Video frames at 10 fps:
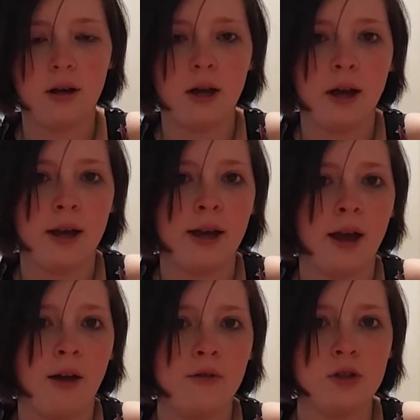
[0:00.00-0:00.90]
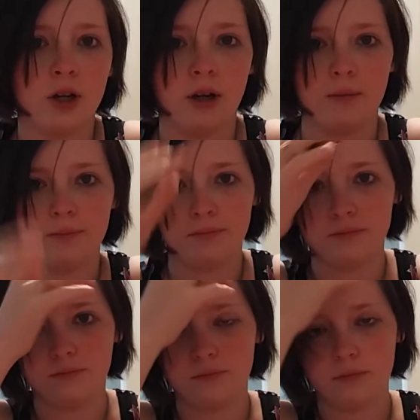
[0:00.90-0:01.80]
I have a job,
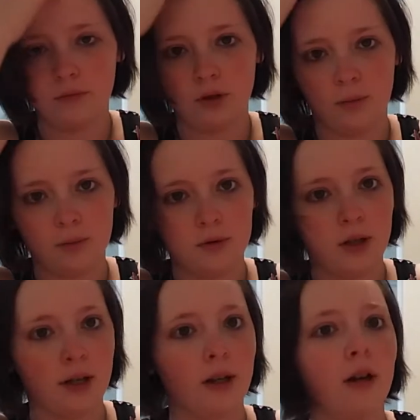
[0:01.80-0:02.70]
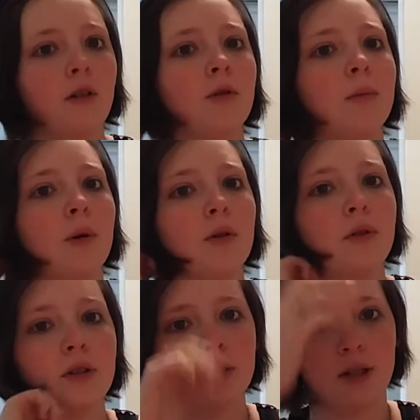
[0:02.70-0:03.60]
so I'm taking care of both of
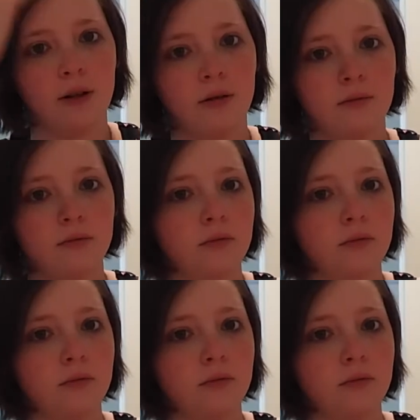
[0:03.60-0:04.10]
us now.